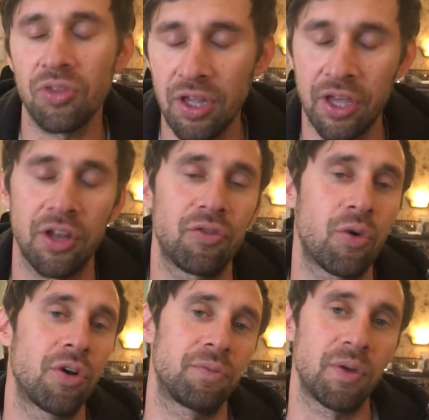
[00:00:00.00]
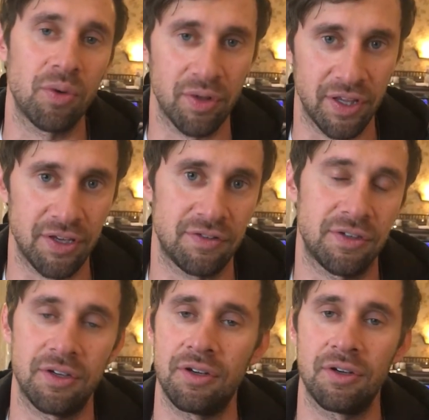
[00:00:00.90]
it could of course be re-released
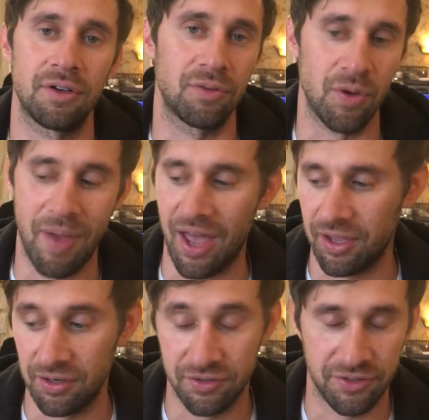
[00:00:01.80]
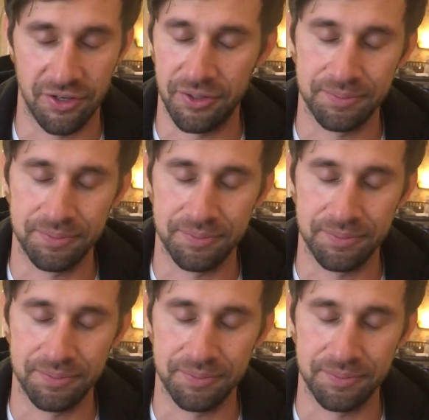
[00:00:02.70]
or repackaged or.